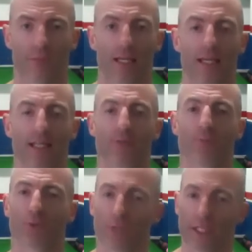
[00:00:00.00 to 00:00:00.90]
it's
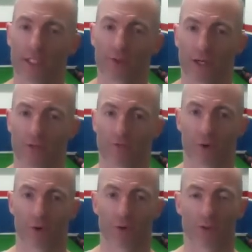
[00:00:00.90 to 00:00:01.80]
pretty
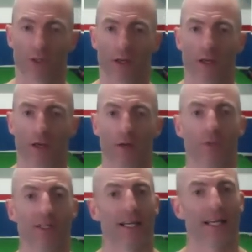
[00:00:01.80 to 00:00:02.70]
straightforward,
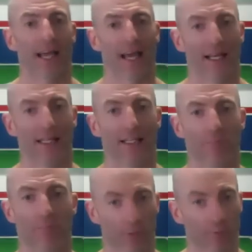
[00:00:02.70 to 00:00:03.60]
but like any
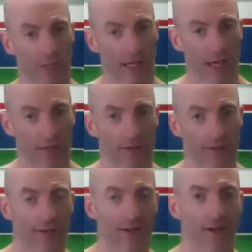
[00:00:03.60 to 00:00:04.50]
meal plan,
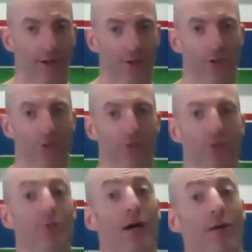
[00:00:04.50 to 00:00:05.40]

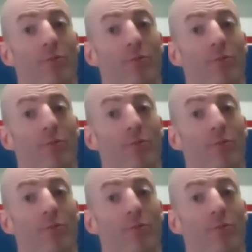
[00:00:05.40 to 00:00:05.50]
you got to